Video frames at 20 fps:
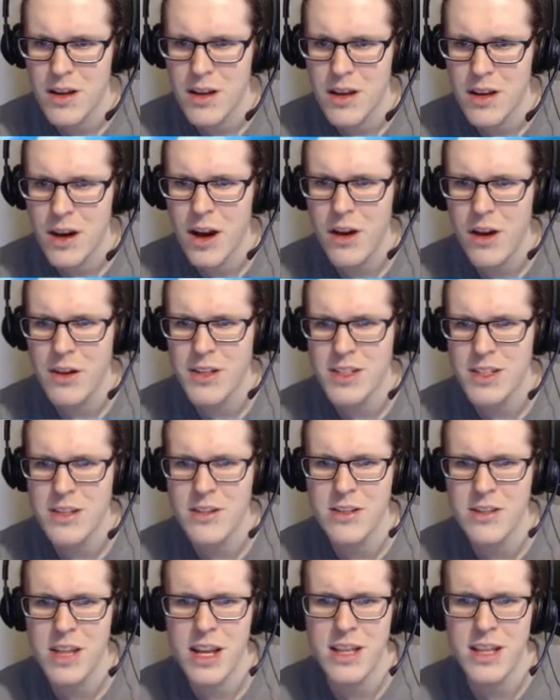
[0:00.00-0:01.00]
Oh, he's still
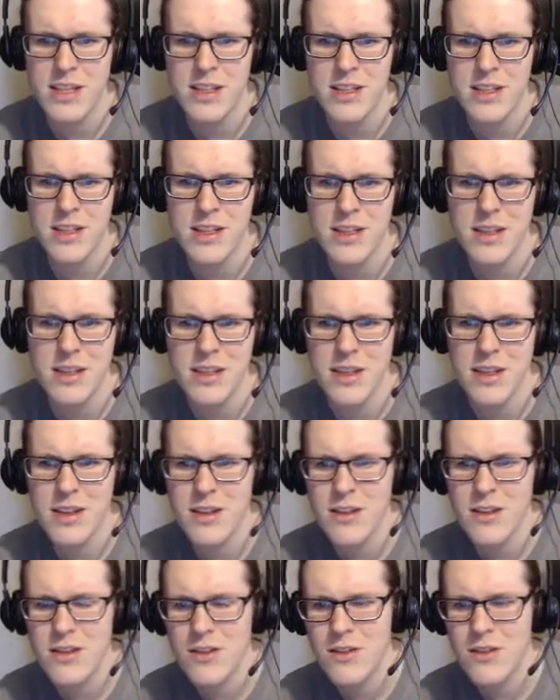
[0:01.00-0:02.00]
saying...
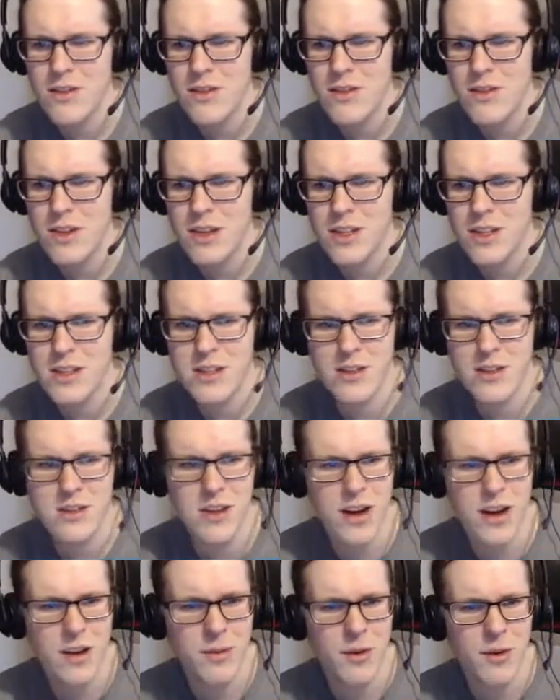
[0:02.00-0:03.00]
He's still
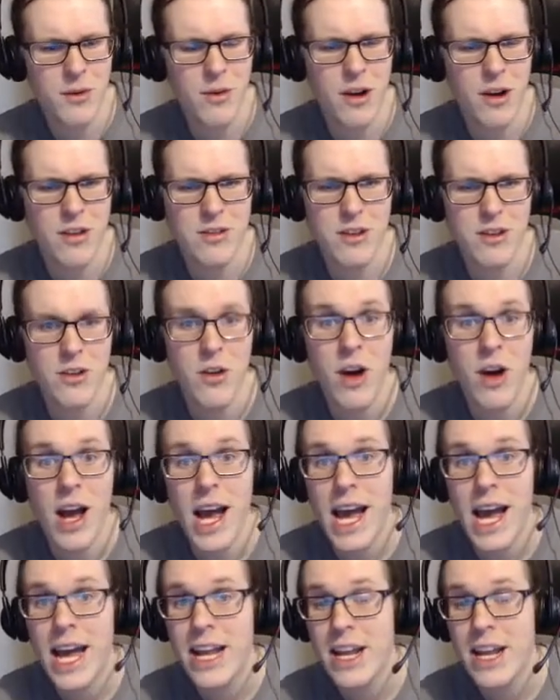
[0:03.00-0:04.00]
talking about Rosso
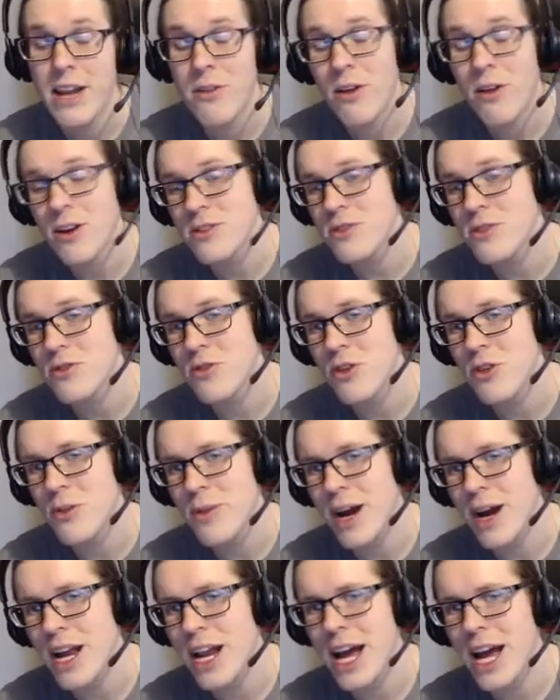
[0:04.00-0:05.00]
and in Rosso's ore
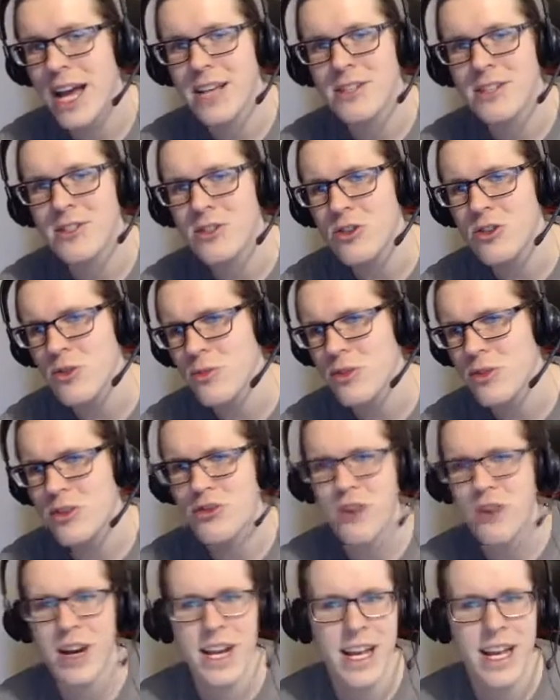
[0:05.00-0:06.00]
mine, I assume they're
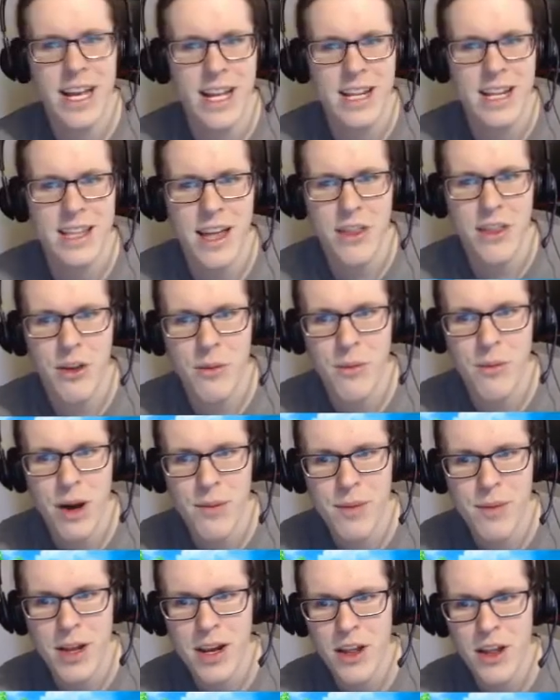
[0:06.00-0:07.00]
trying to hint that there
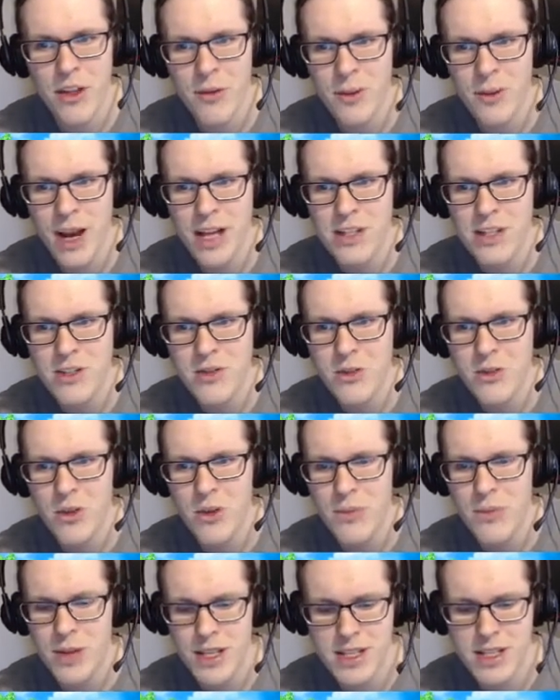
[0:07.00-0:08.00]
might be another Master Ore
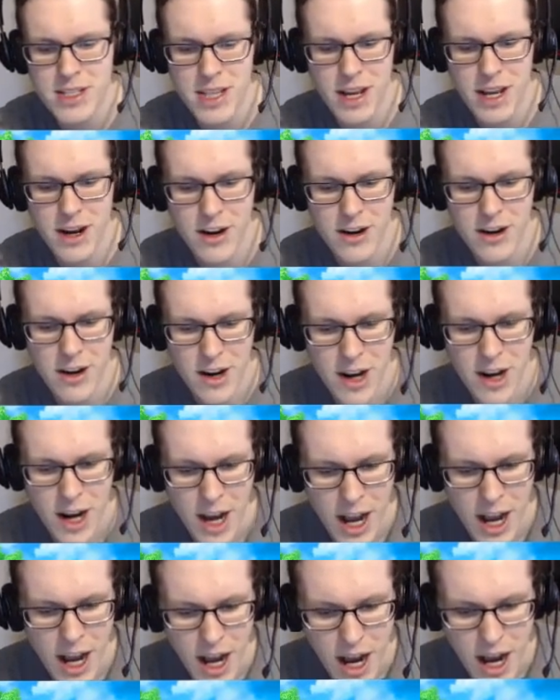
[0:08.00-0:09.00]
piece there.
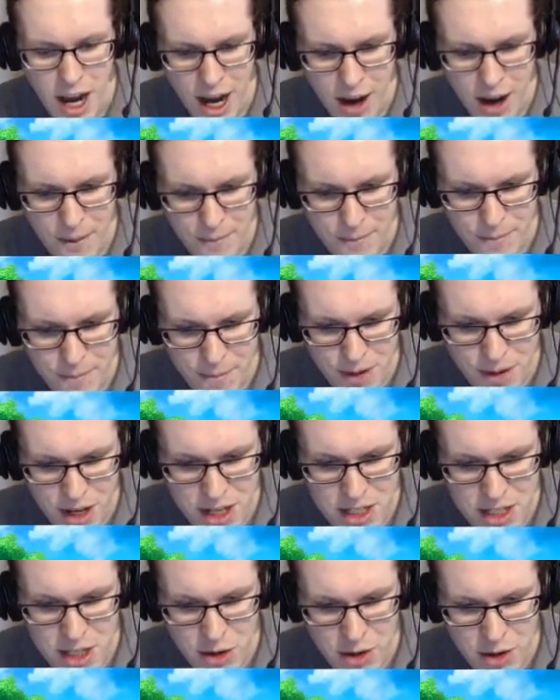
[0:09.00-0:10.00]

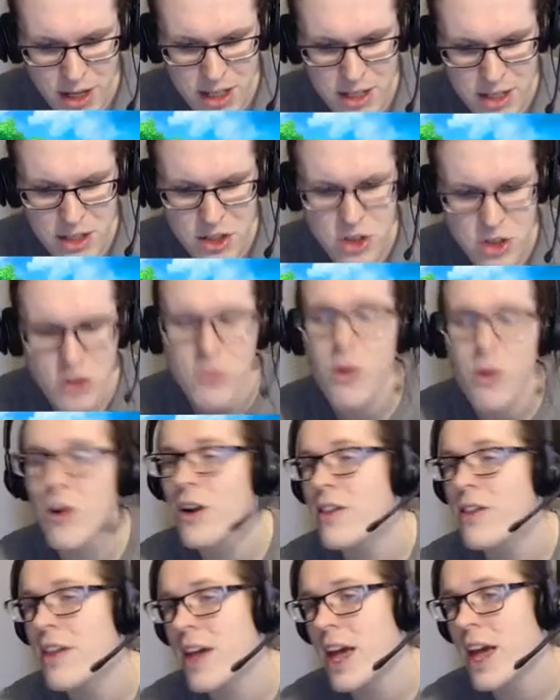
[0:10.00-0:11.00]
Because there is two more
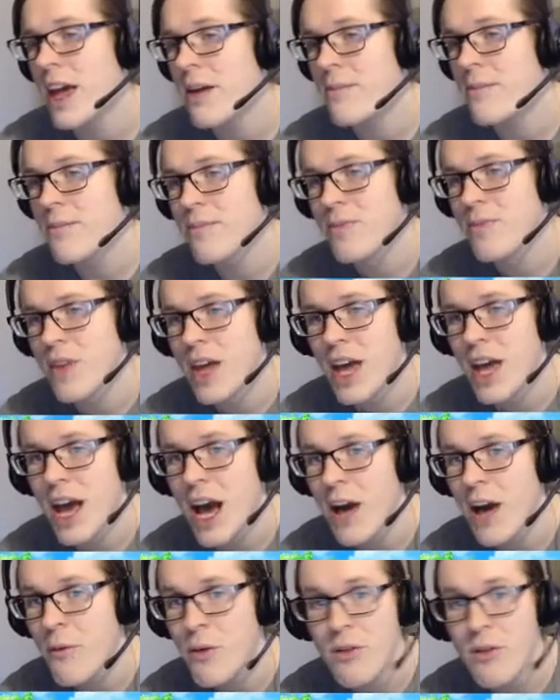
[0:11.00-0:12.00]
in the game.
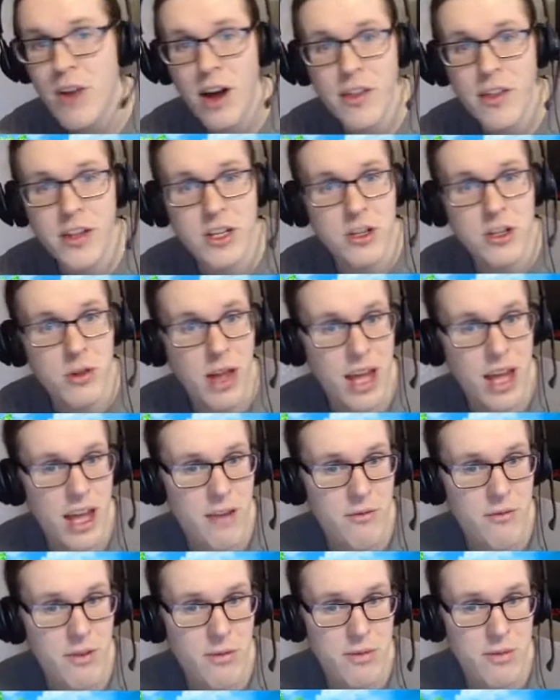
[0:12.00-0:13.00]
I, we've gotten the two that
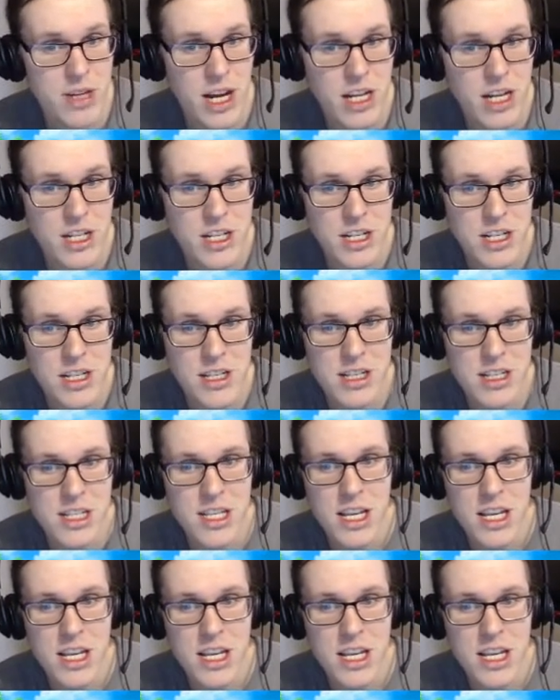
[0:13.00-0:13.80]
came from dungeons.